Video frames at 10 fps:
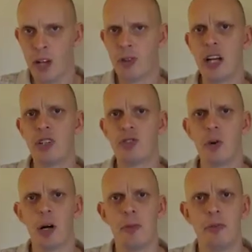I tried to
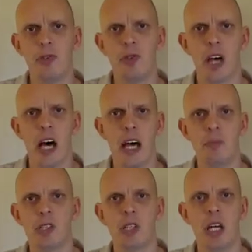sober up a few
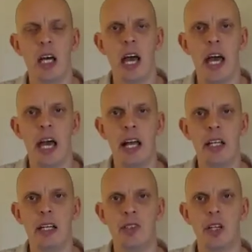times,
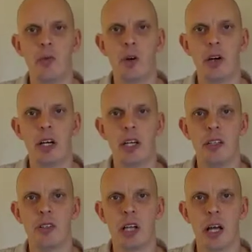and it didn't work
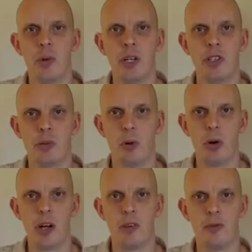until I reached a
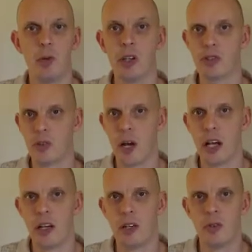point of real
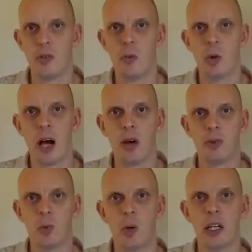surrender where
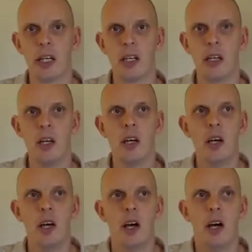I
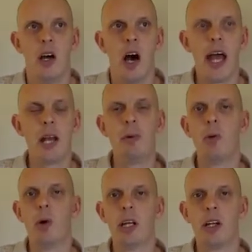had to
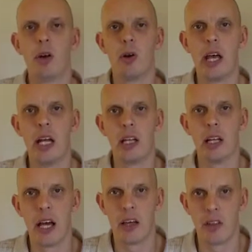be willing to go to any
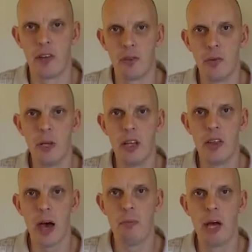length. And for me,
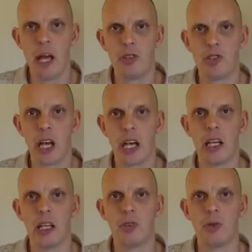that meant
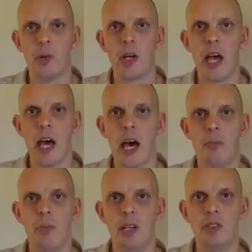checking into a
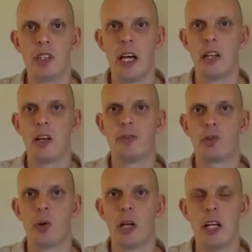rehab, staying there
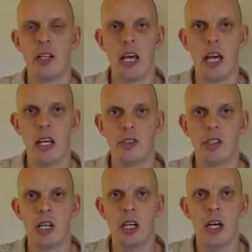for 28
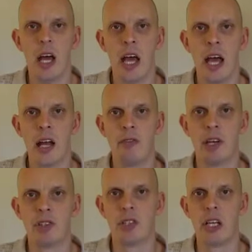days, and
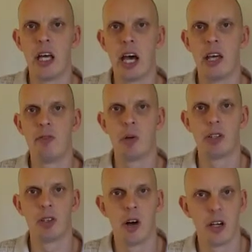eventually I even
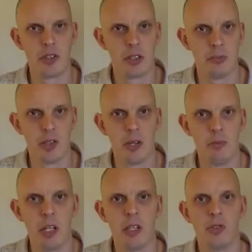went to long-term
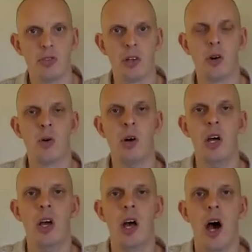treatment. So
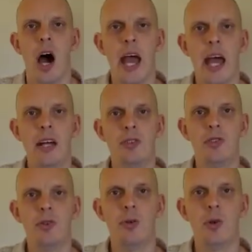I
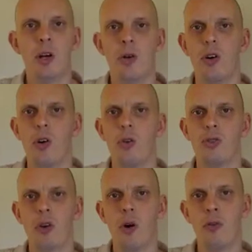had to, in order
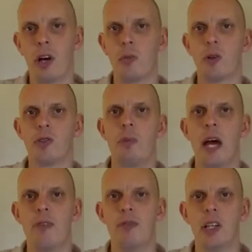to overcome those
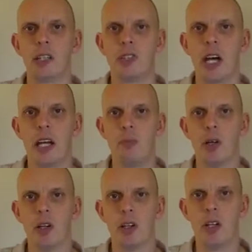bad feelings, I had to
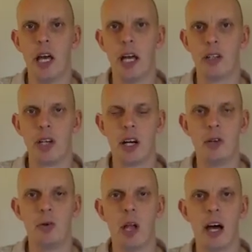build an
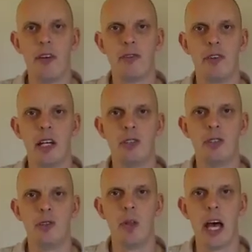entire new life. And
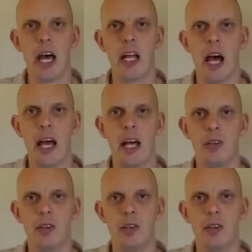to do that, I